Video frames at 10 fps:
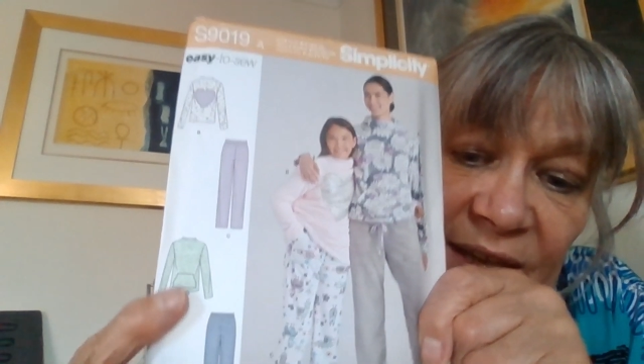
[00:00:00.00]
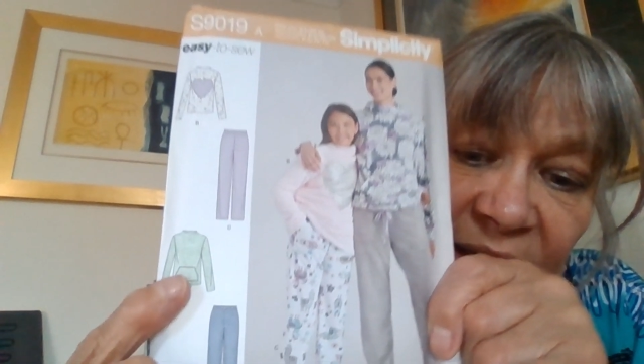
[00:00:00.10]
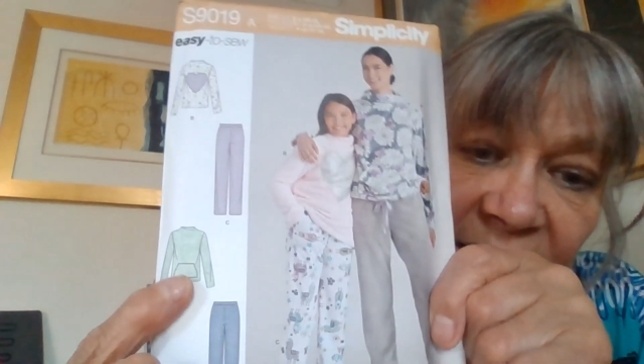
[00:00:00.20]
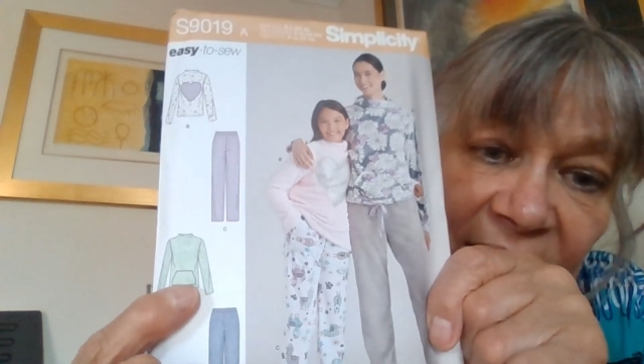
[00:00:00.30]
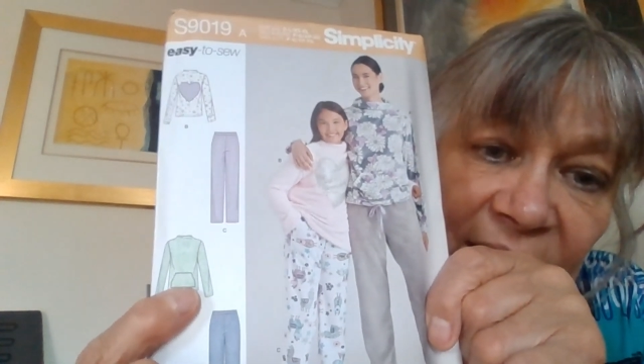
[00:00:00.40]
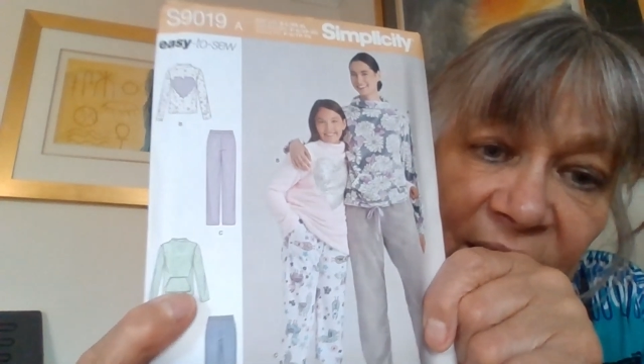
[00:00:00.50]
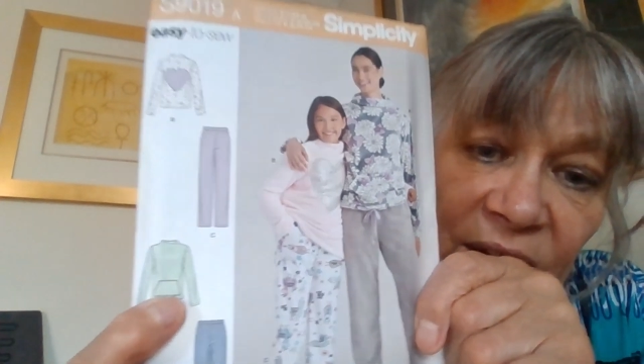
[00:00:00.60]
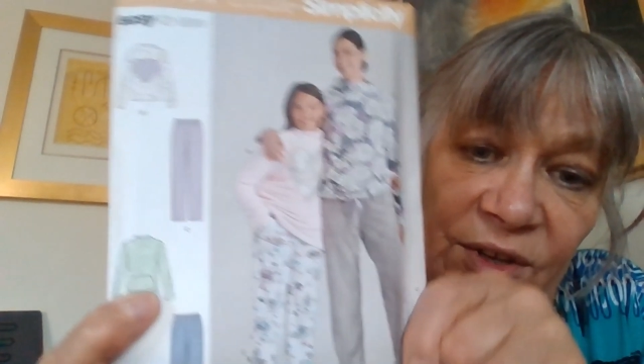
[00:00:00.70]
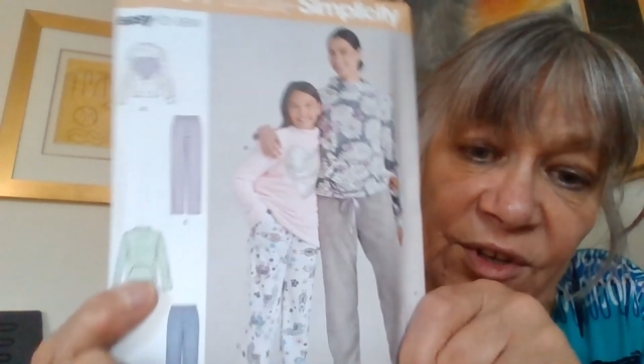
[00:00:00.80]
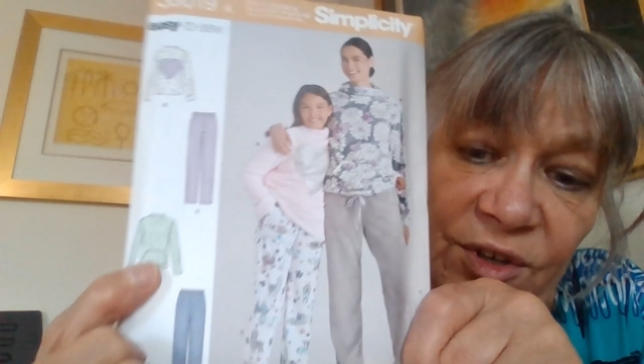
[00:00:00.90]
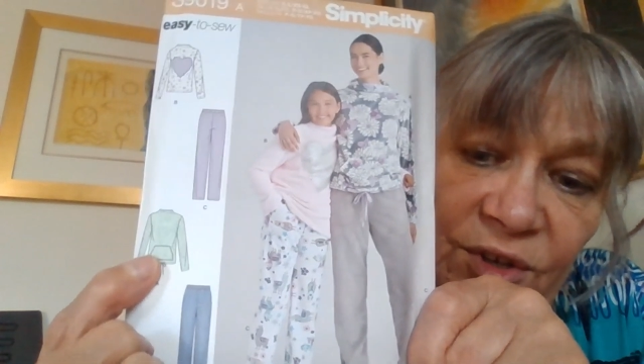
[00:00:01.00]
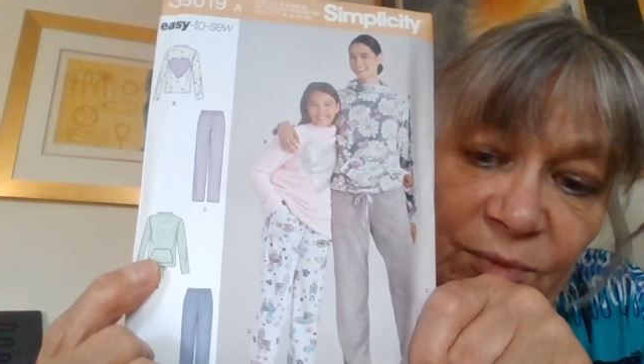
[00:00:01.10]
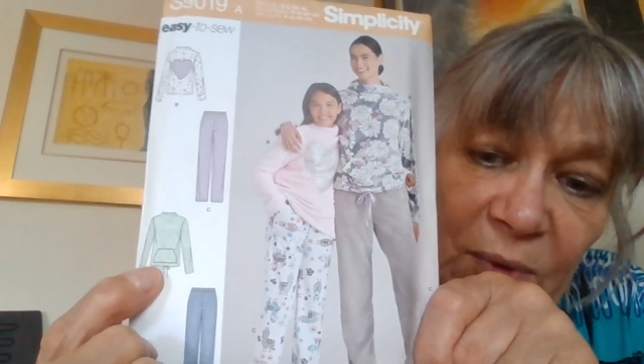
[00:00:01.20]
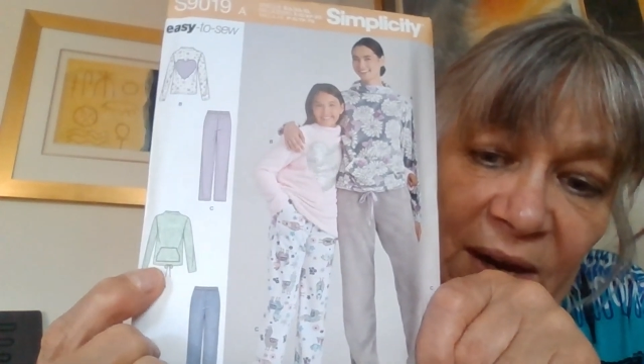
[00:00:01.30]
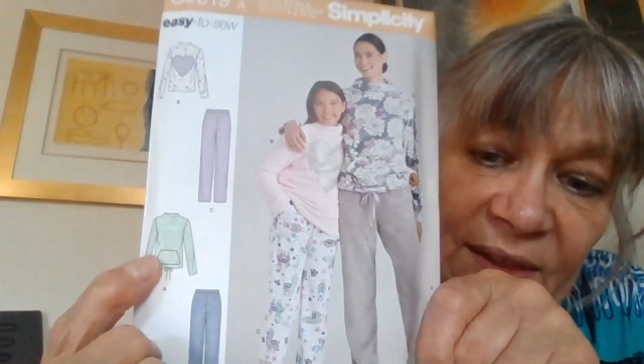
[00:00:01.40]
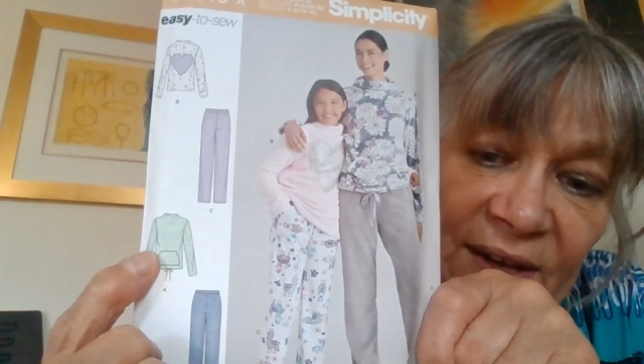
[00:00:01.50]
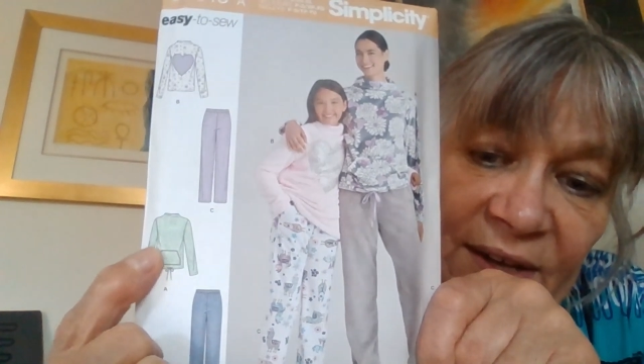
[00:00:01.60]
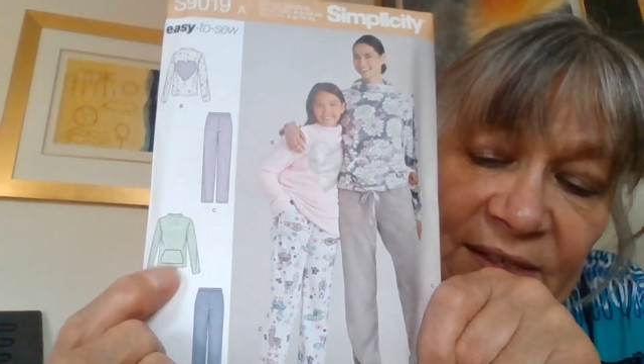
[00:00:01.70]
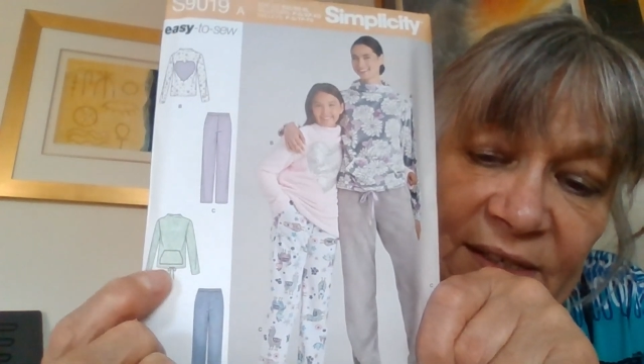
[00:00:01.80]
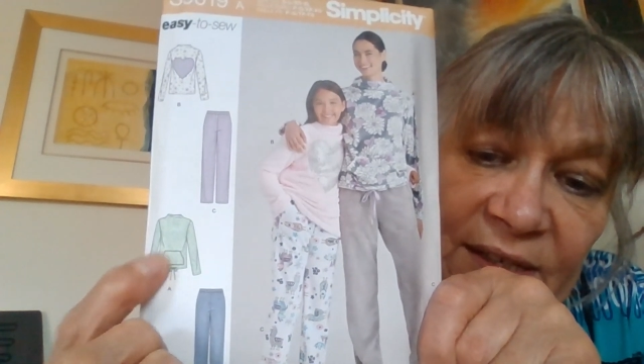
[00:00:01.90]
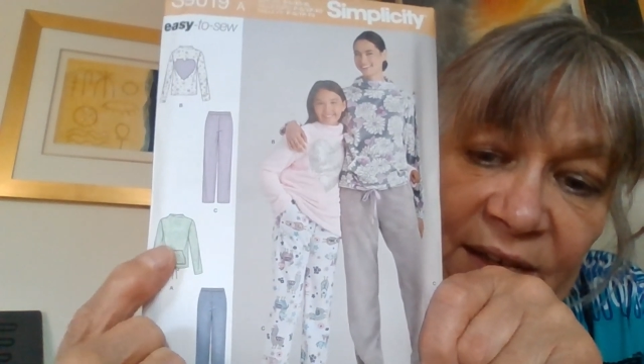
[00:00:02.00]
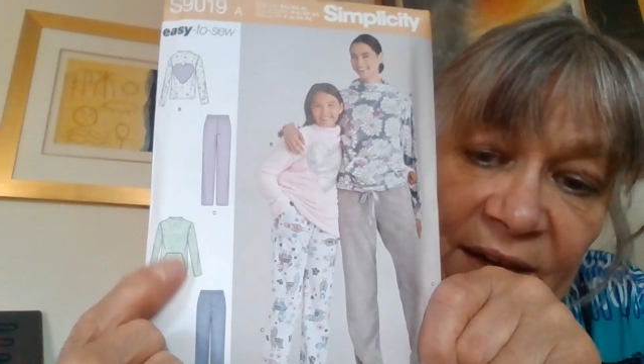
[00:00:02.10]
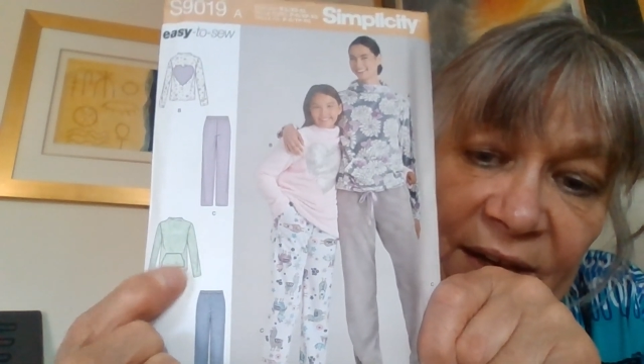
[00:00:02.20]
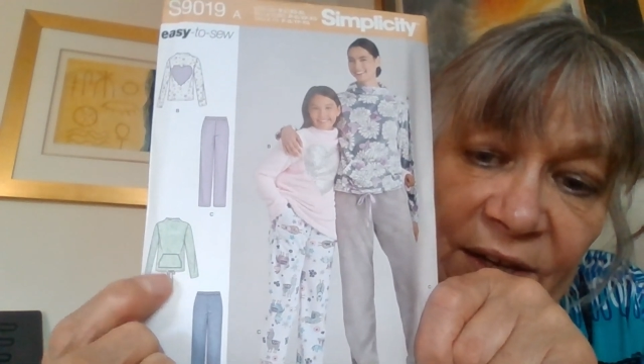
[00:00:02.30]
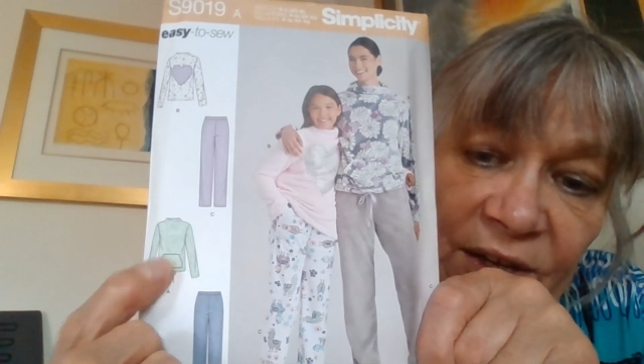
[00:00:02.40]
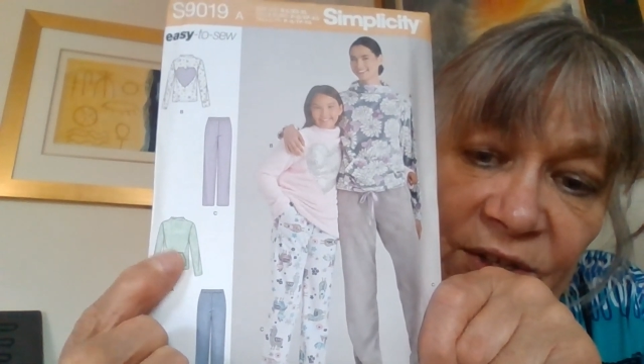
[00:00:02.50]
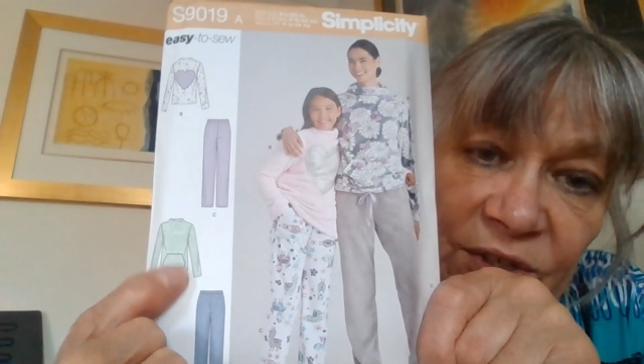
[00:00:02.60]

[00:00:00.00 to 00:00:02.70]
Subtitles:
there. You could wear that as a